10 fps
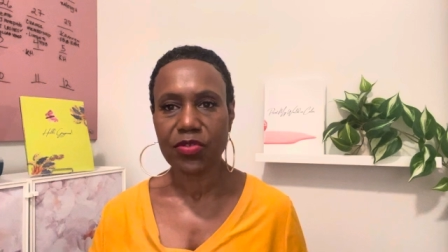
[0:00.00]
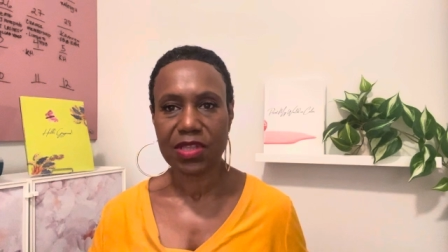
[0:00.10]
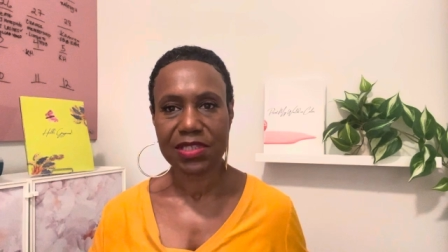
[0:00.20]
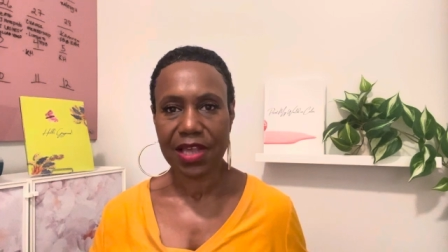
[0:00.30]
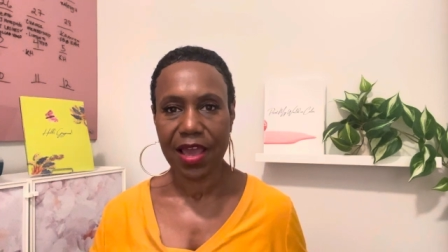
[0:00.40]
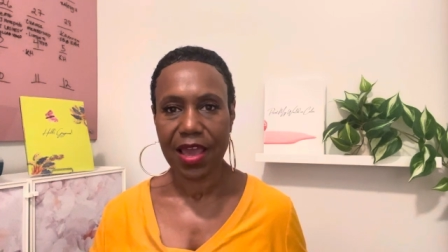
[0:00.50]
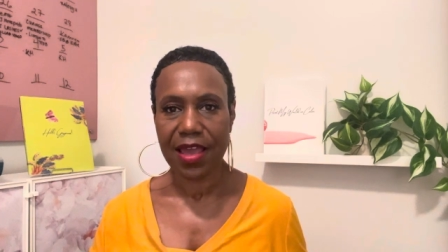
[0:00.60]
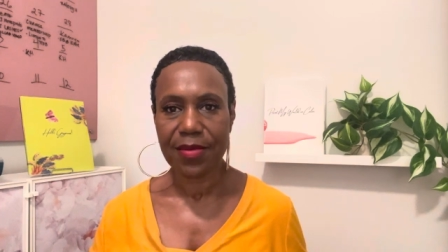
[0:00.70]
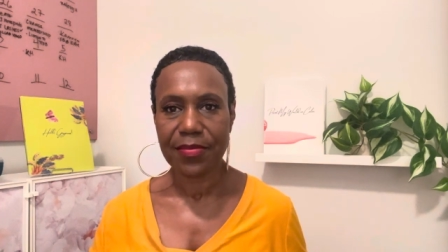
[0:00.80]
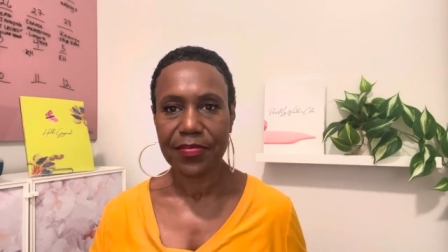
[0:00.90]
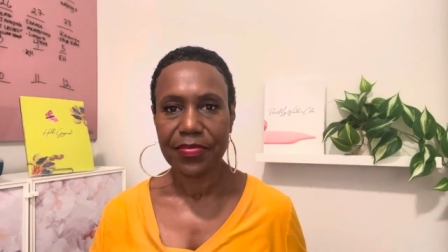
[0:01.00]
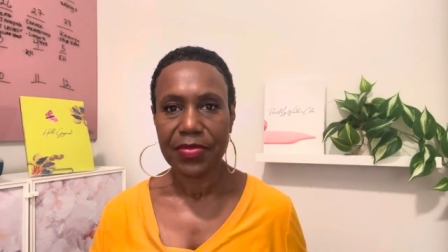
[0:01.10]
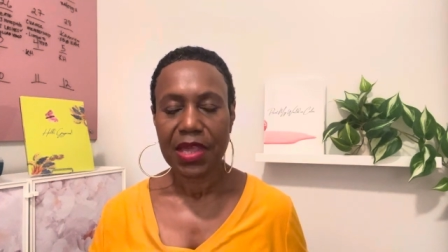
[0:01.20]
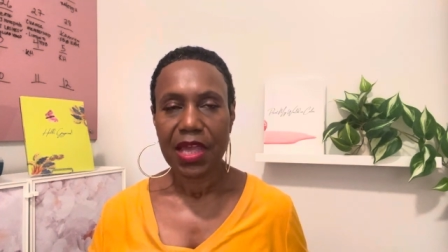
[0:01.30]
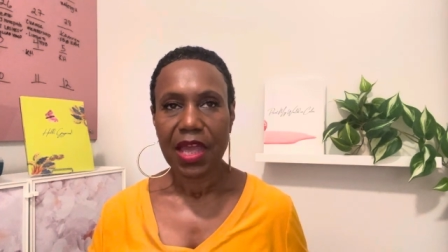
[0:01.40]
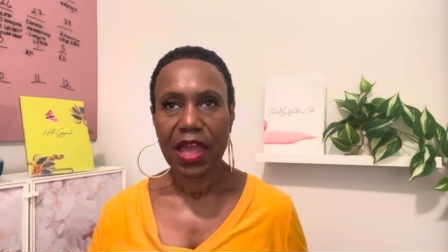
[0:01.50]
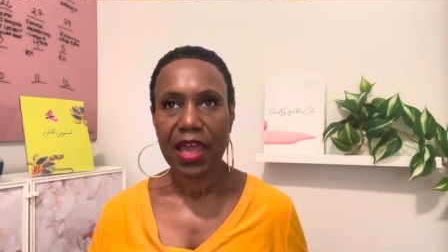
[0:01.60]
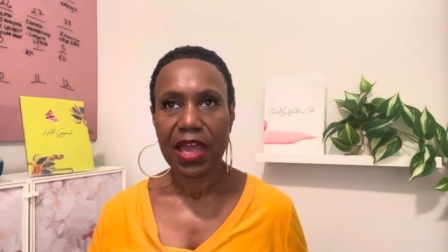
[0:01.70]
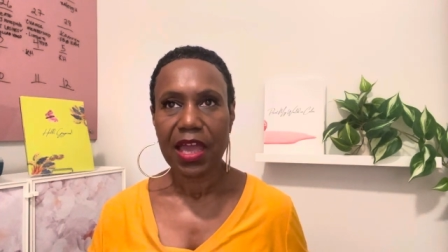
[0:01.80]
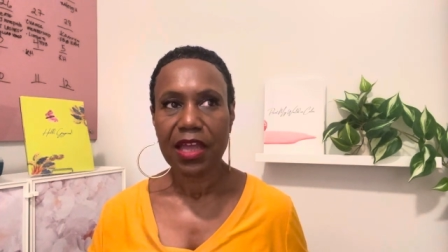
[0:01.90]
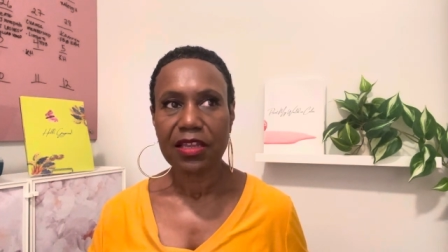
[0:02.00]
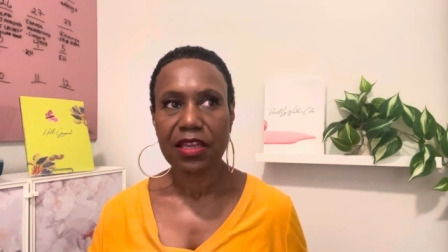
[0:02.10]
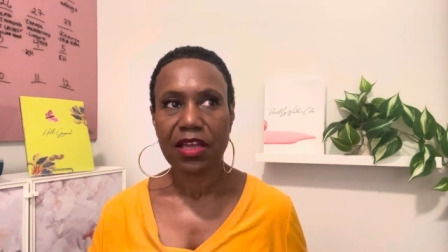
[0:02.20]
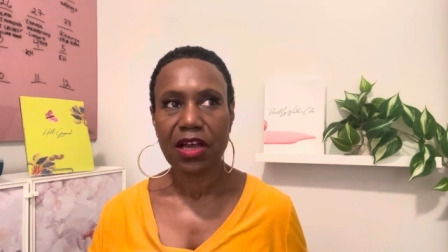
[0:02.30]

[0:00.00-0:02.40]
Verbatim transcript: the same. And